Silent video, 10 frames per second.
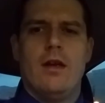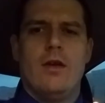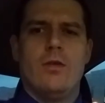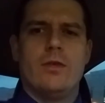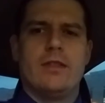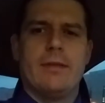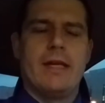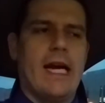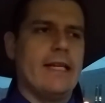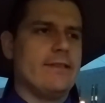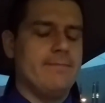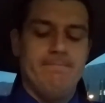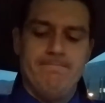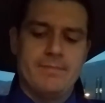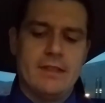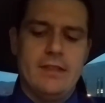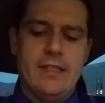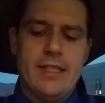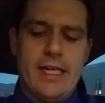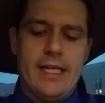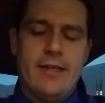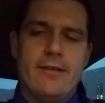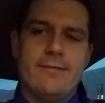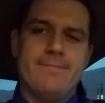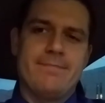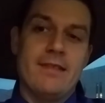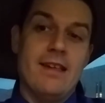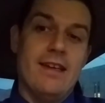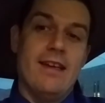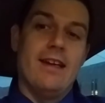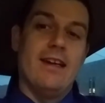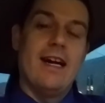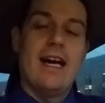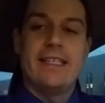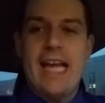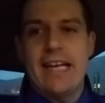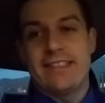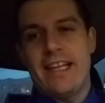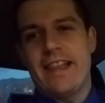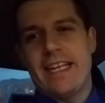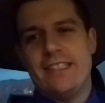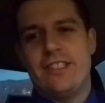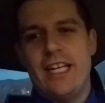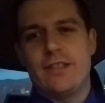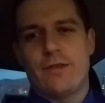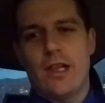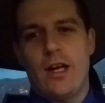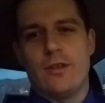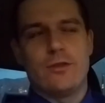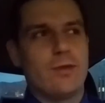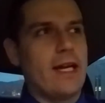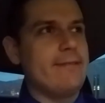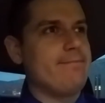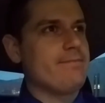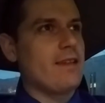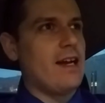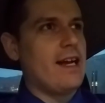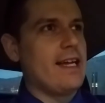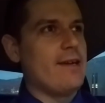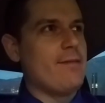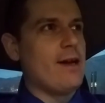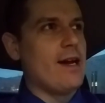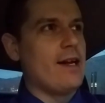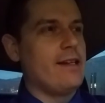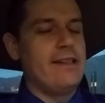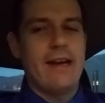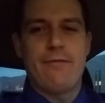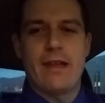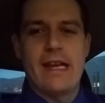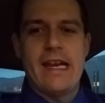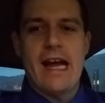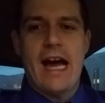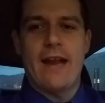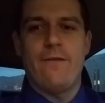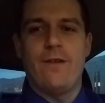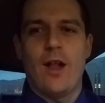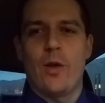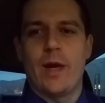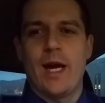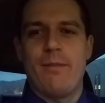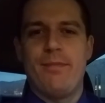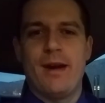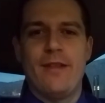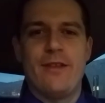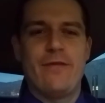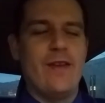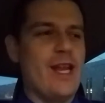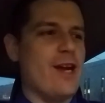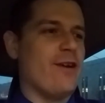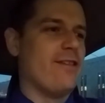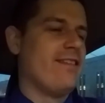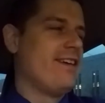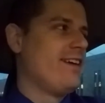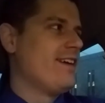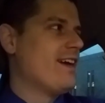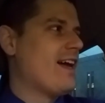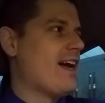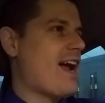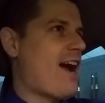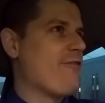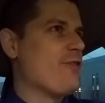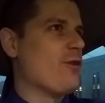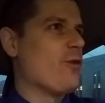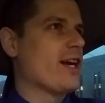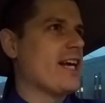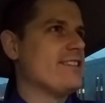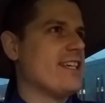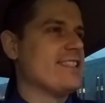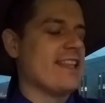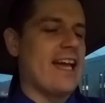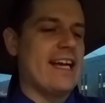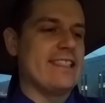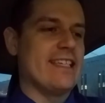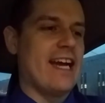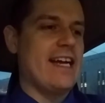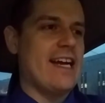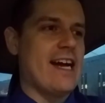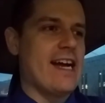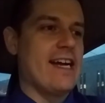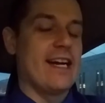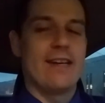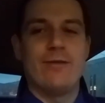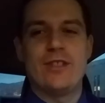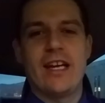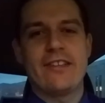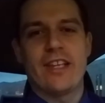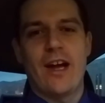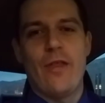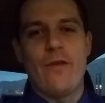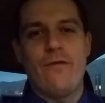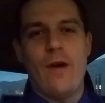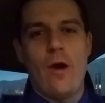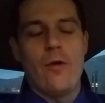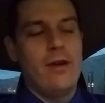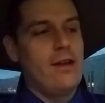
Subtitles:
What's up, guys? DJ here. Yeah, suddenly a change of clothes, right? I am definitely not following up this video after the workout session last night. I was actually on the phone